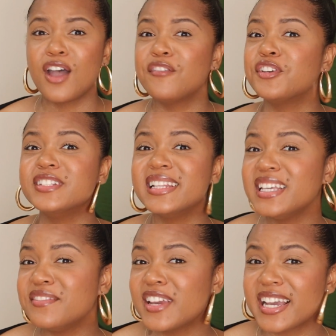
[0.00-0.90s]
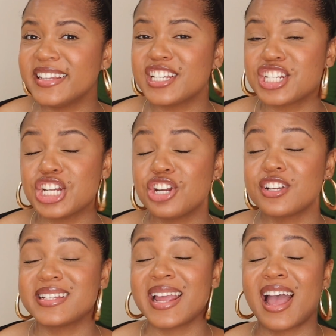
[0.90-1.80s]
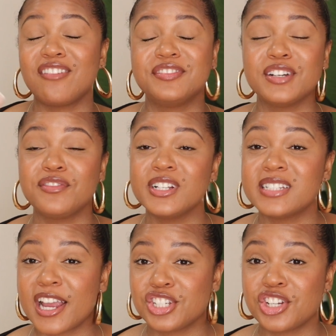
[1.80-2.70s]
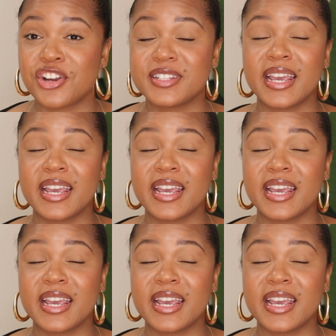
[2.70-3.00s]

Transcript: For the leave-in conditioners, they have different textures.